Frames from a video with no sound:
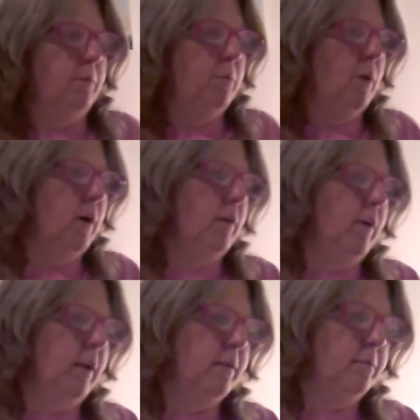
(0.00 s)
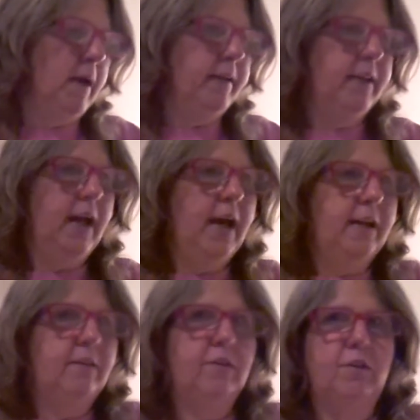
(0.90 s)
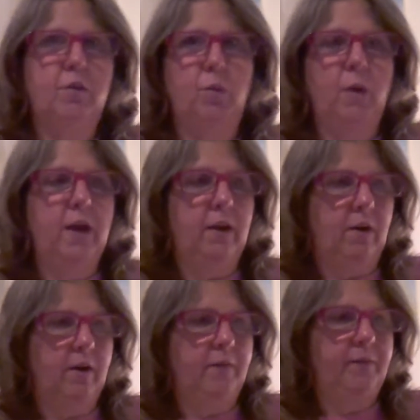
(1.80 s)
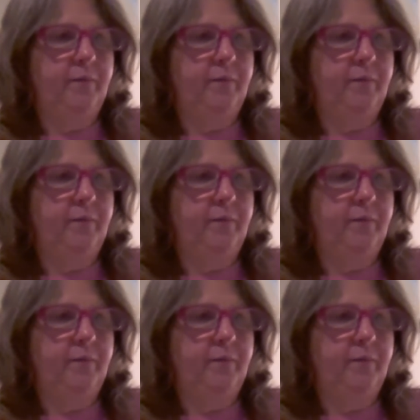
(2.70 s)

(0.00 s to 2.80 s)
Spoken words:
in progress. My dad's sweater,